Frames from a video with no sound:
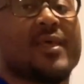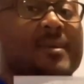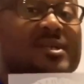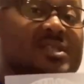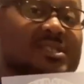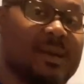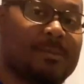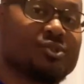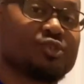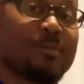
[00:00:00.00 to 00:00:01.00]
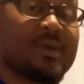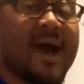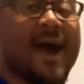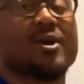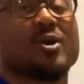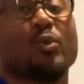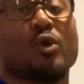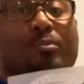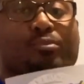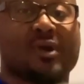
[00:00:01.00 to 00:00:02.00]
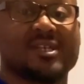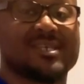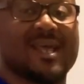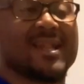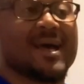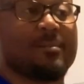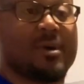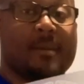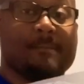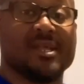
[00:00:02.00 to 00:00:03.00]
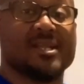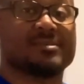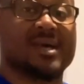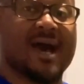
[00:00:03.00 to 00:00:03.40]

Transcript: That means the temperature is going to be higher. We're going to press it at a medium to